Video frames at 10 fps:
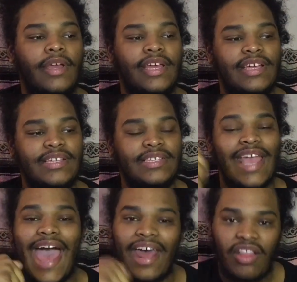his
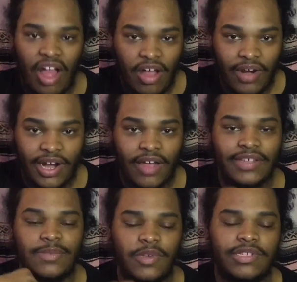catalog right now,
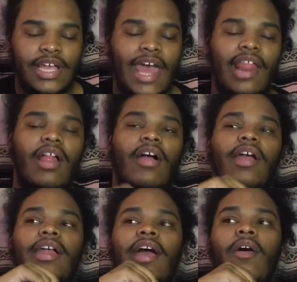his music catalog
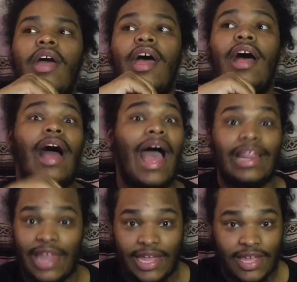right now,
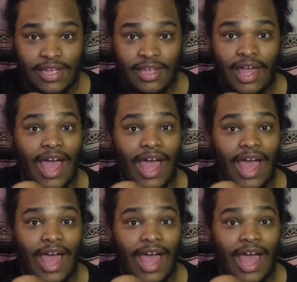I like it.